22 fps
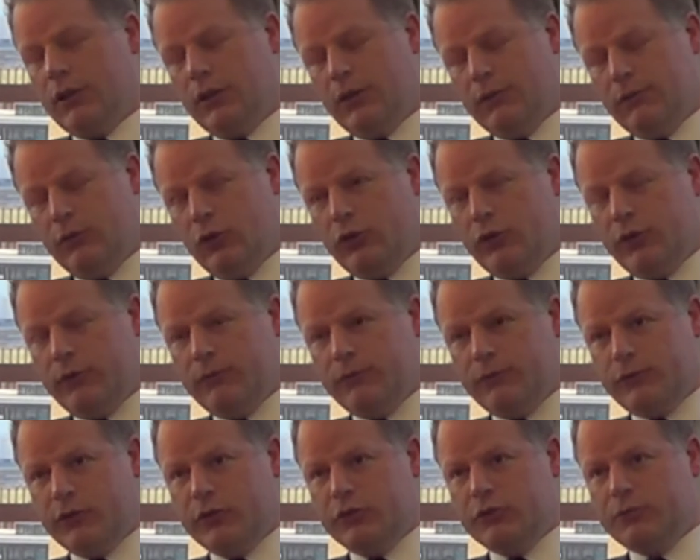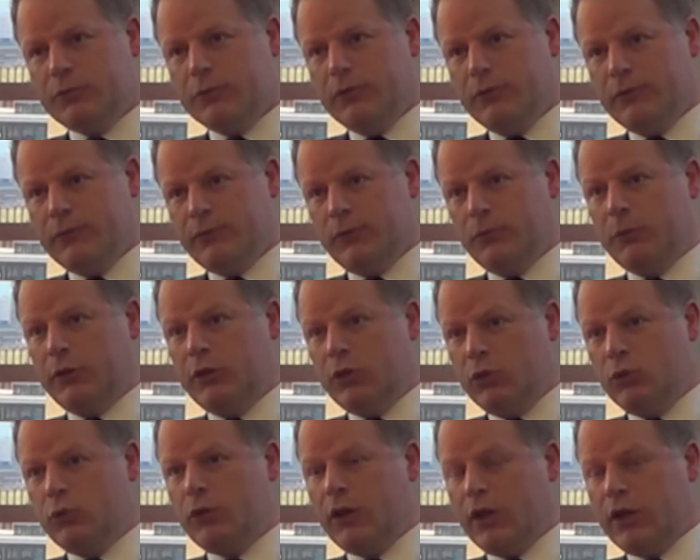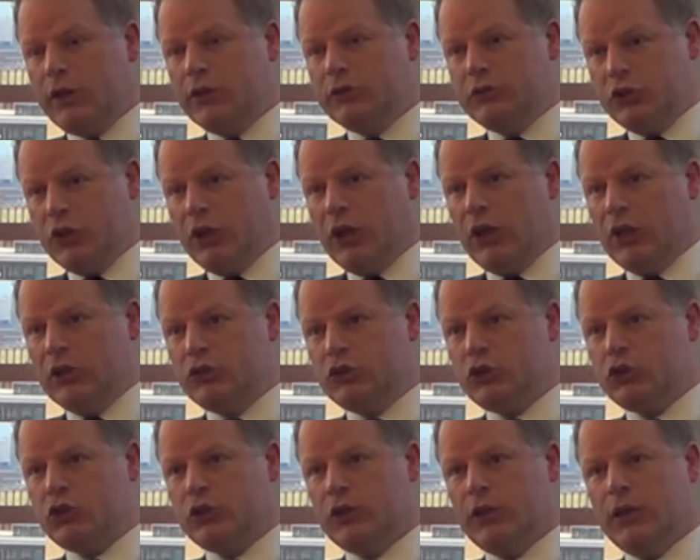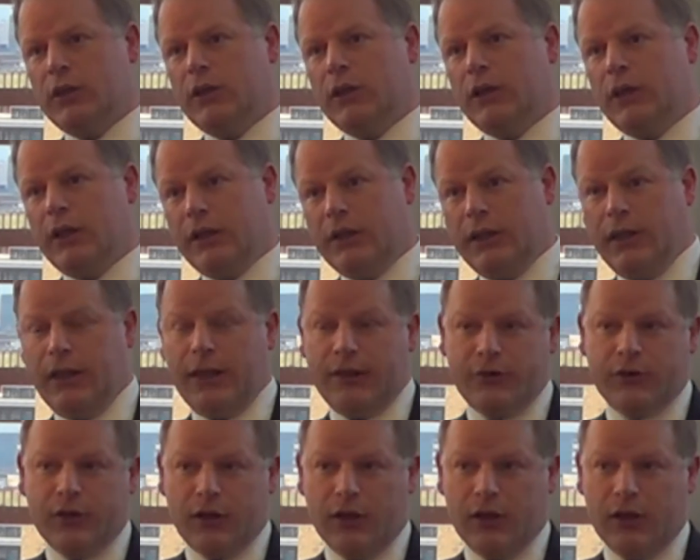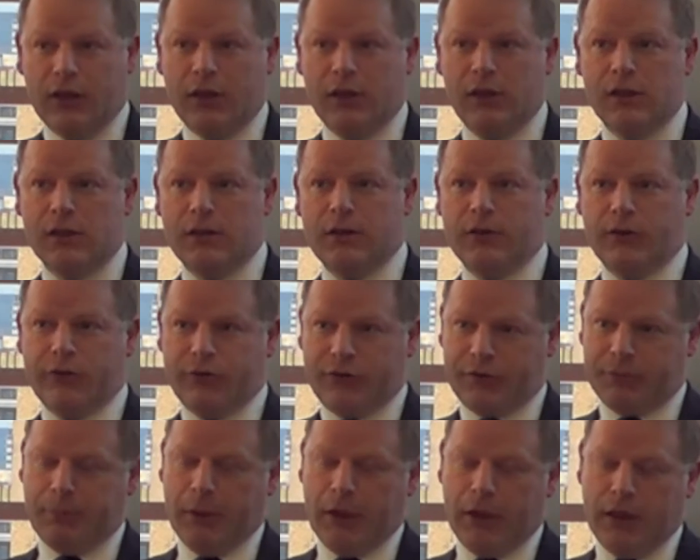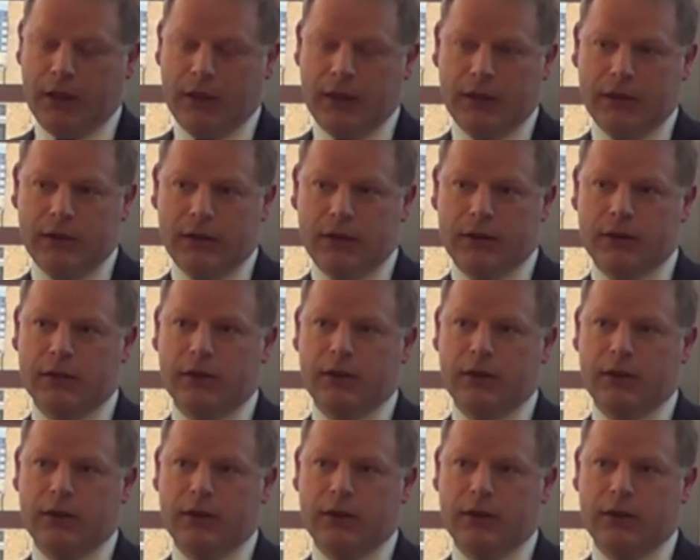of non-infringement from a UK judge in Italy, Spain,